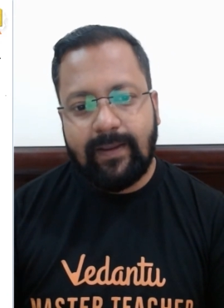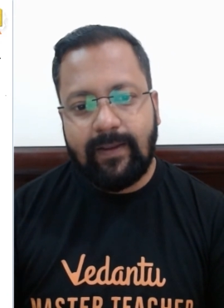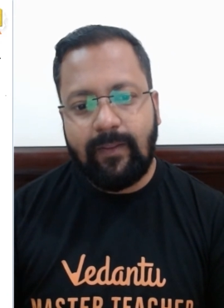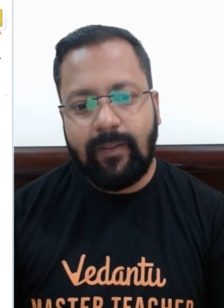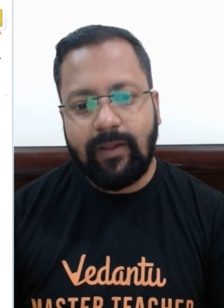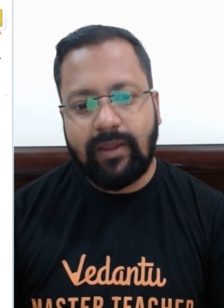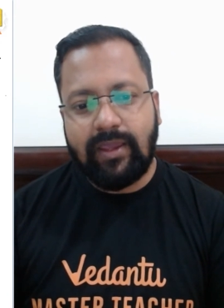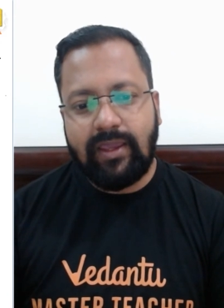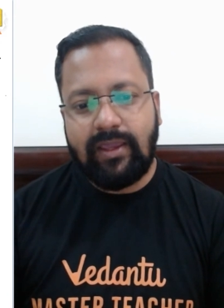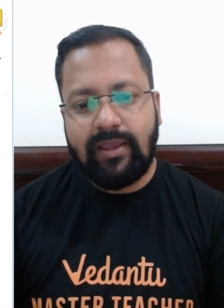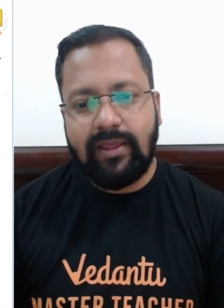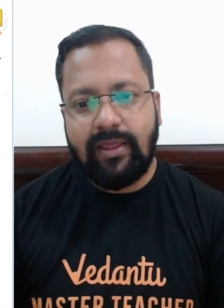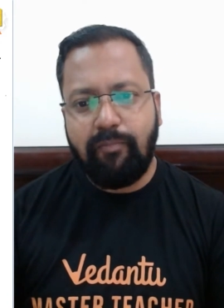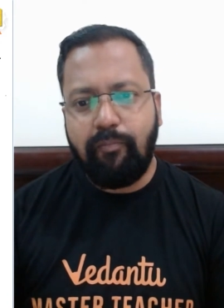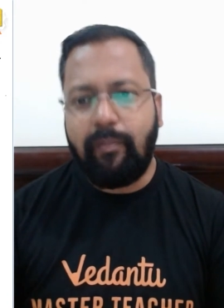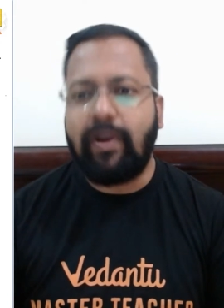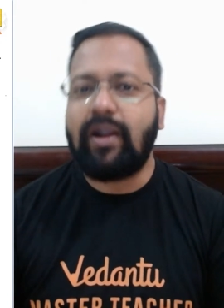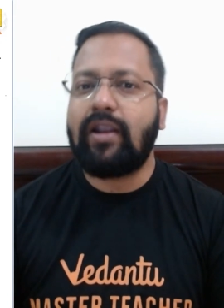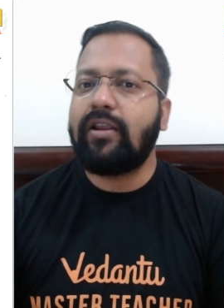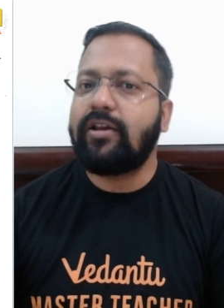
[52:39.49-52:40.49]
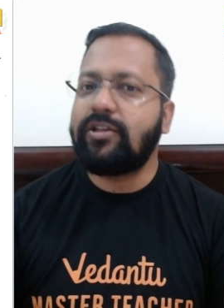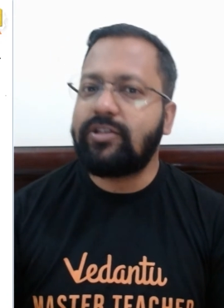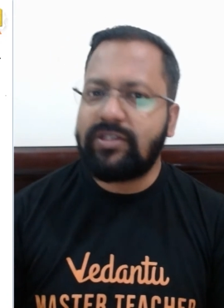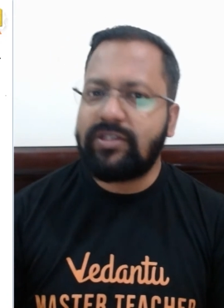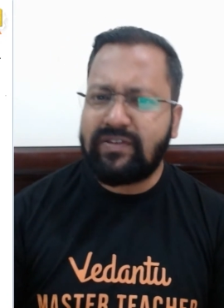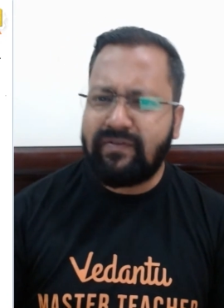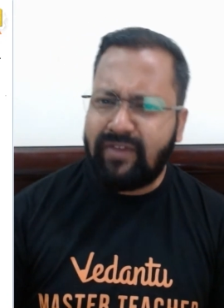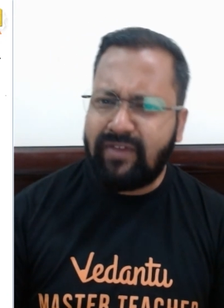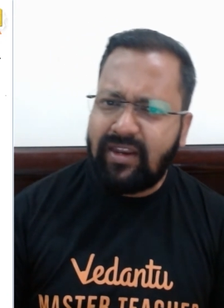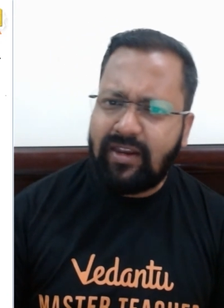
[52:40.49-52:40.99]
Okay, metallurgy is a
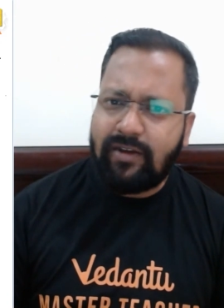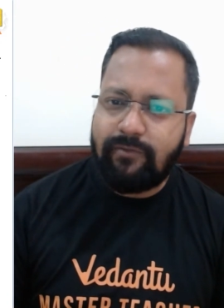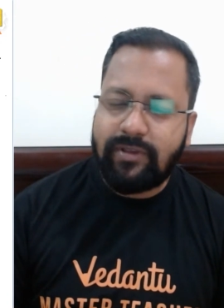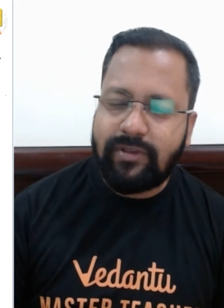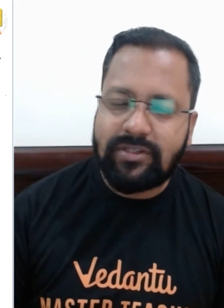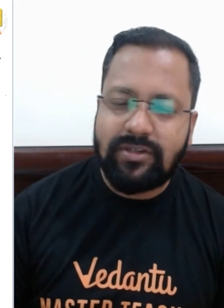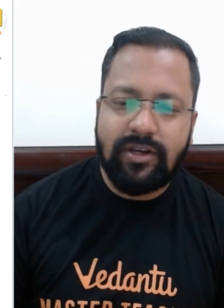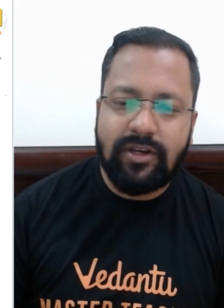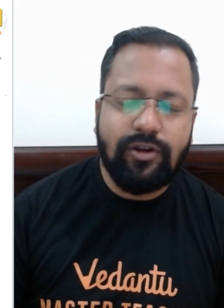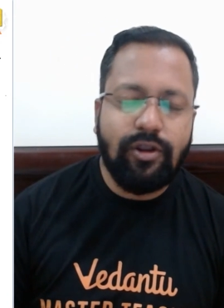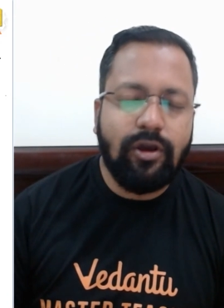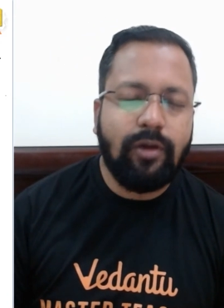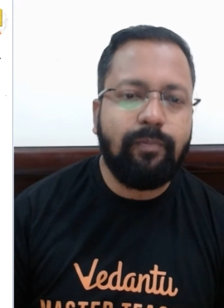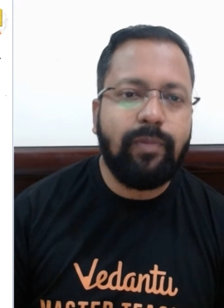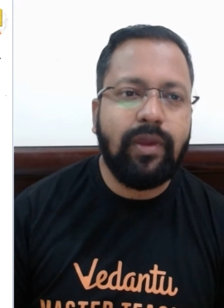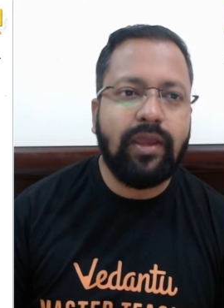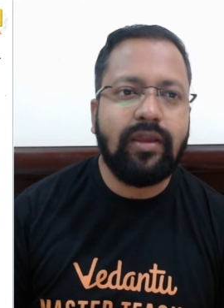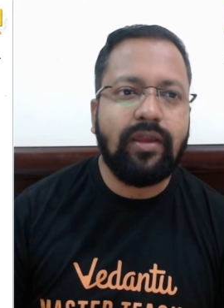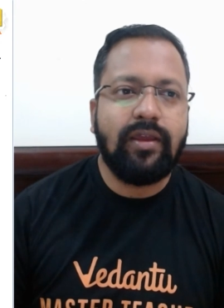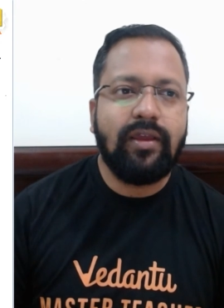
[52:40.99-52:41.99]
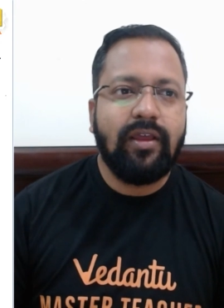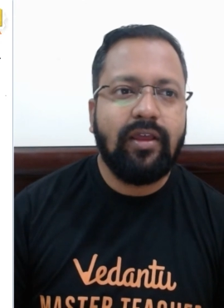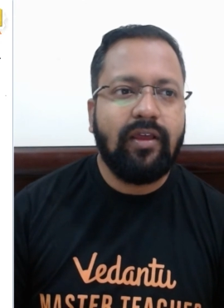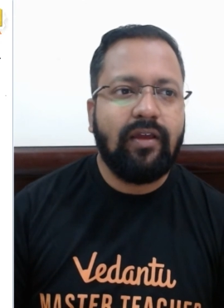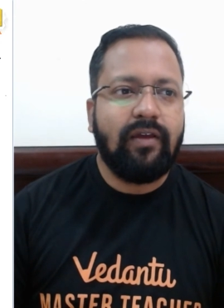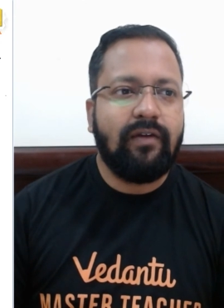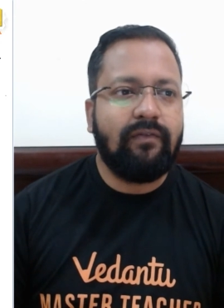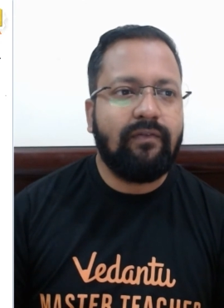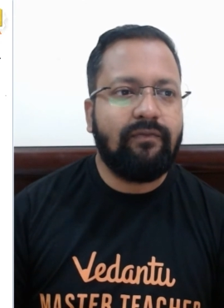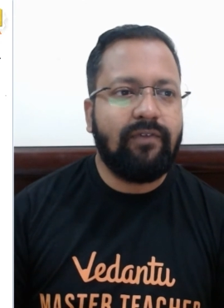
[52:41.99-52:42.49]
very interesting topic.
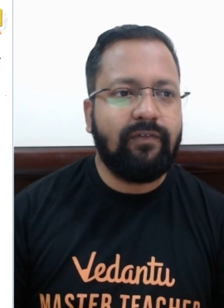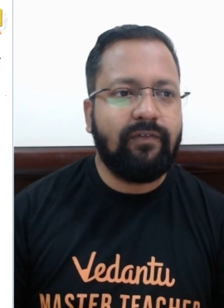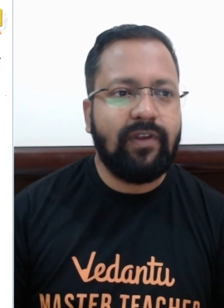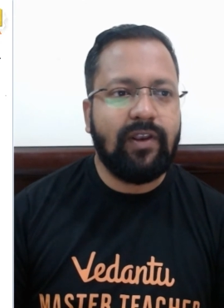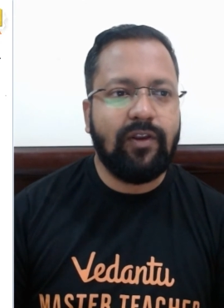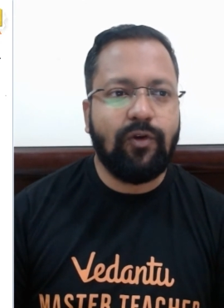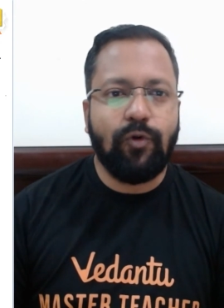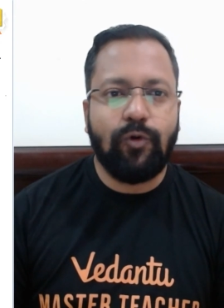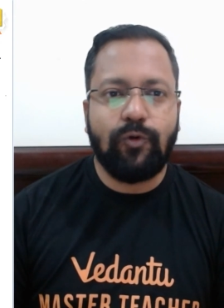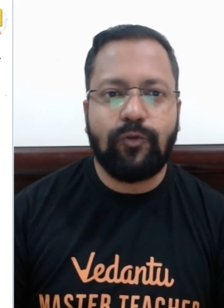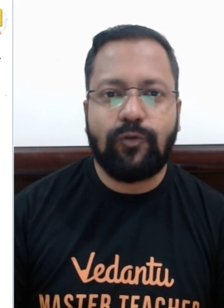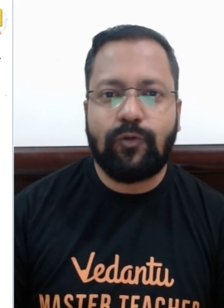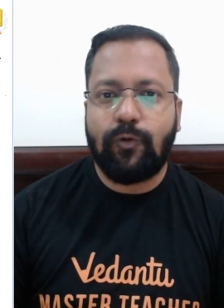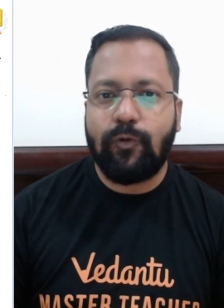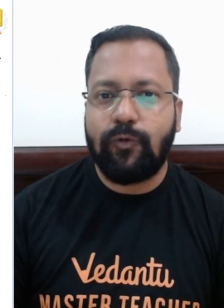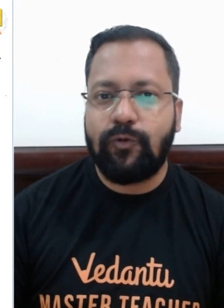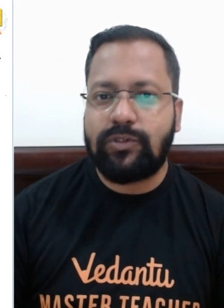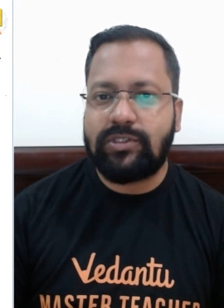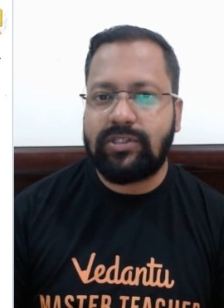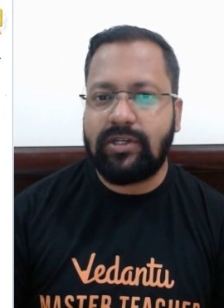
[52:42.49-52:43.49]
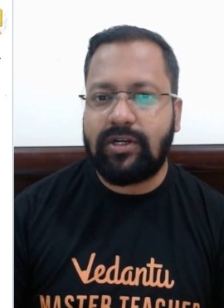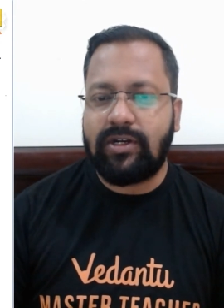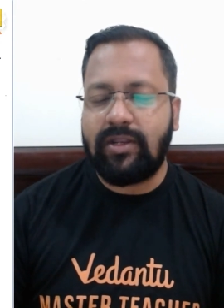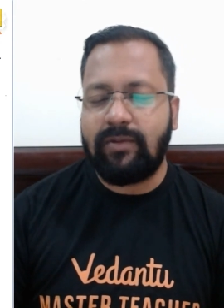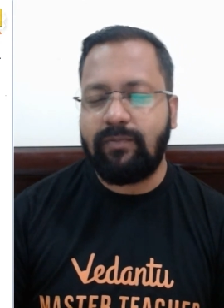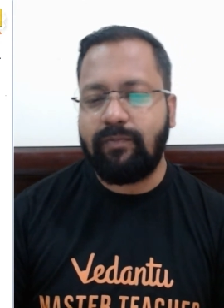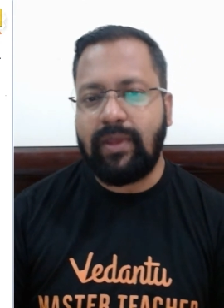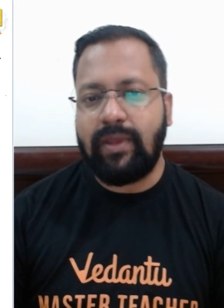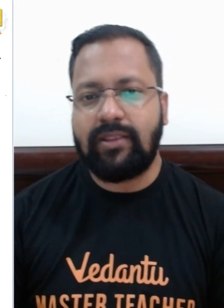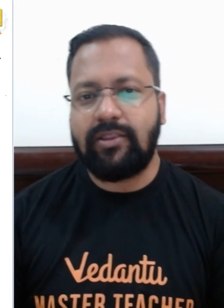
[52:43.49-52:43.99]
We will go through
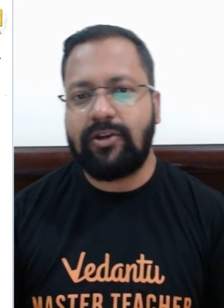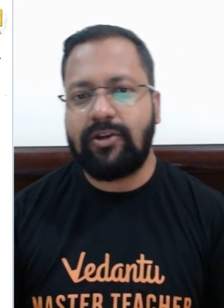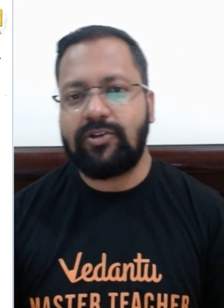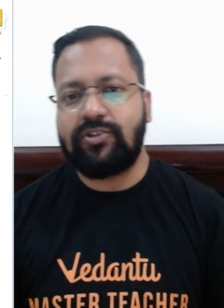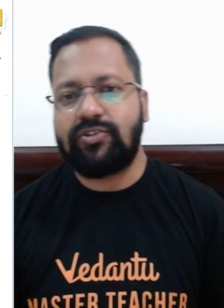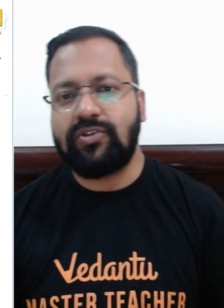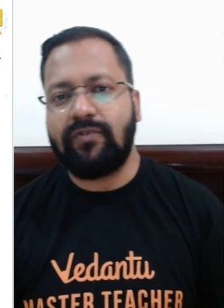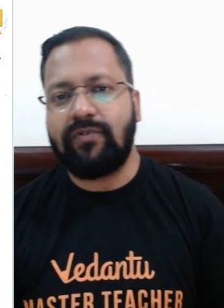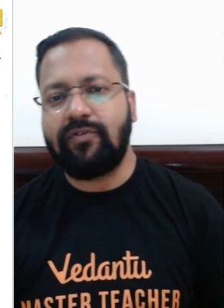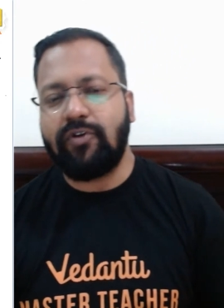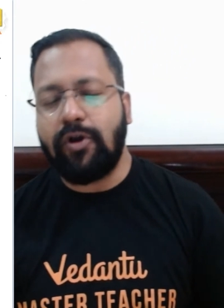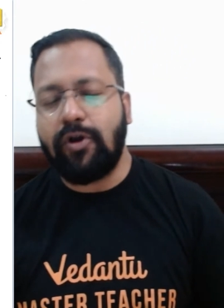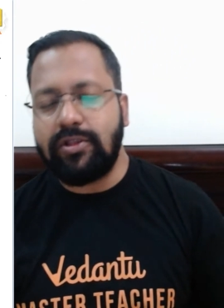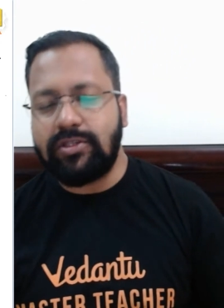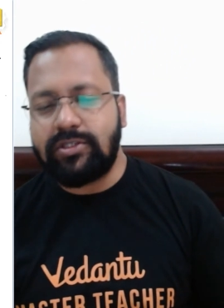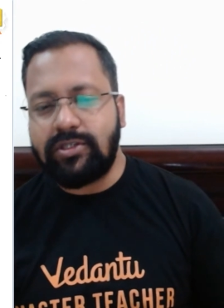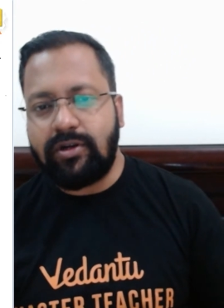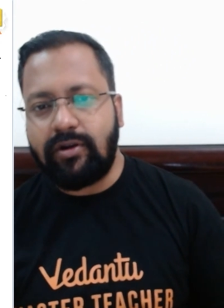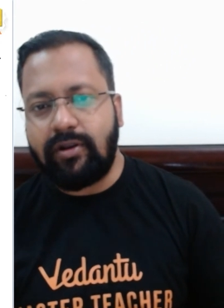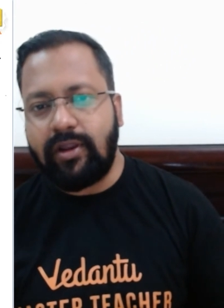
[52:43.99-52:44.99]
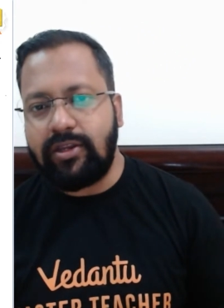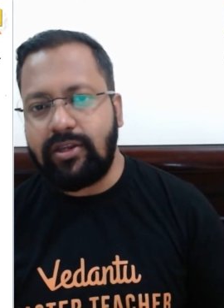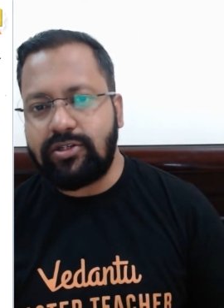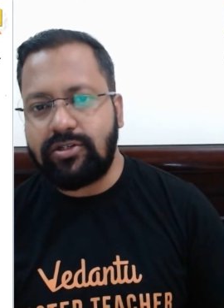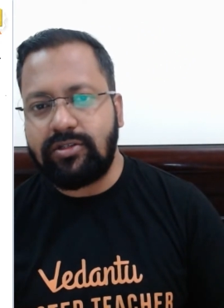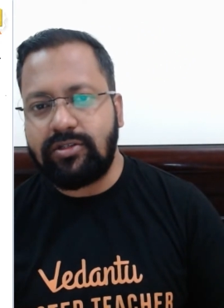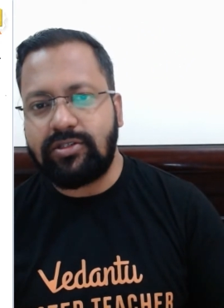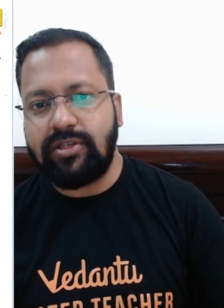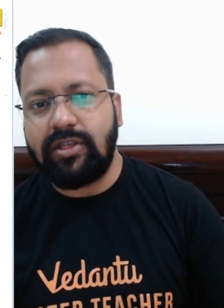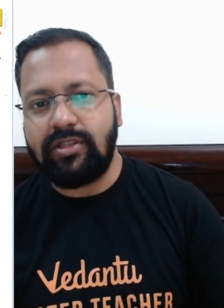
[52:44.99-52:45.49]
certain methods of
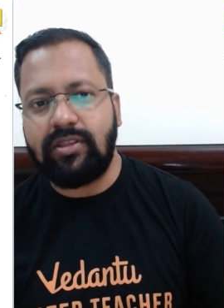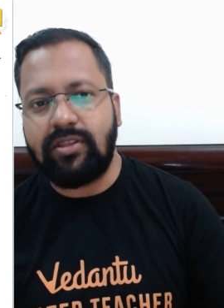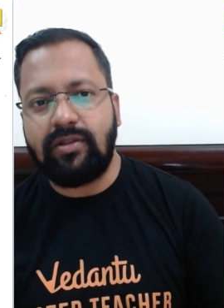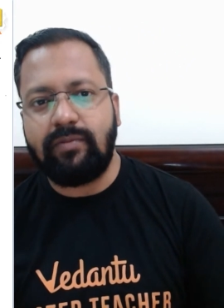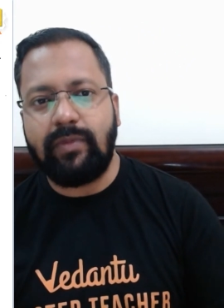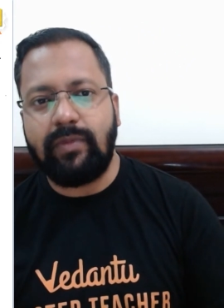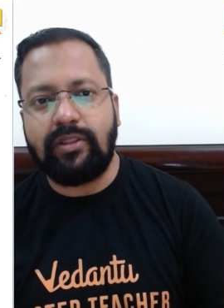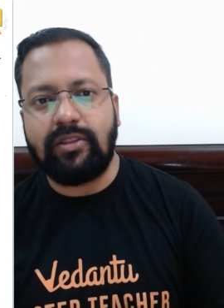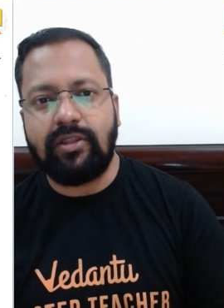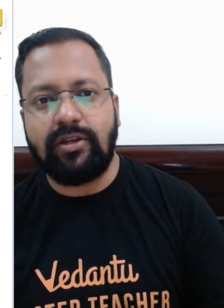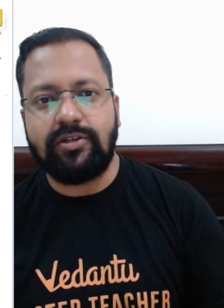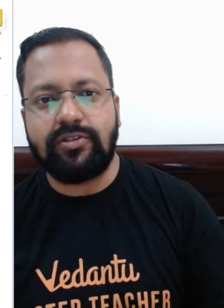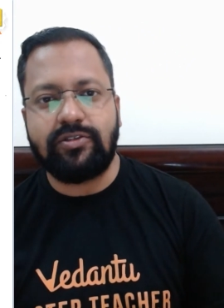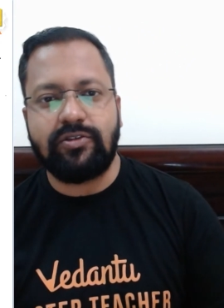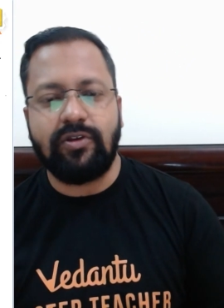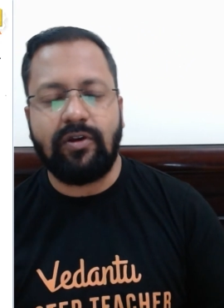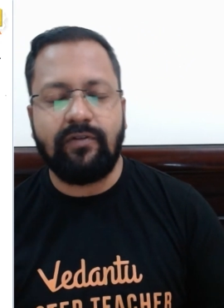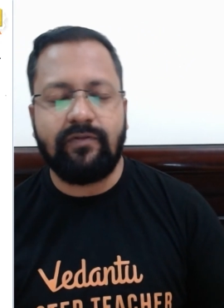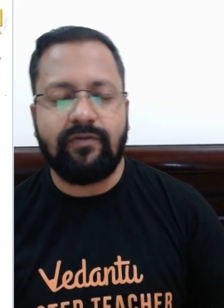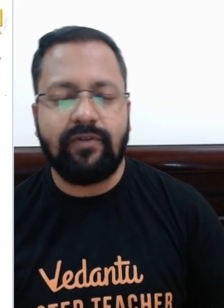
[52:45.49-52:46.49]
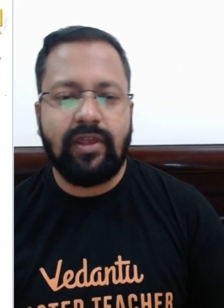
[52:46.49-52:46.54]
concentration, certain methods of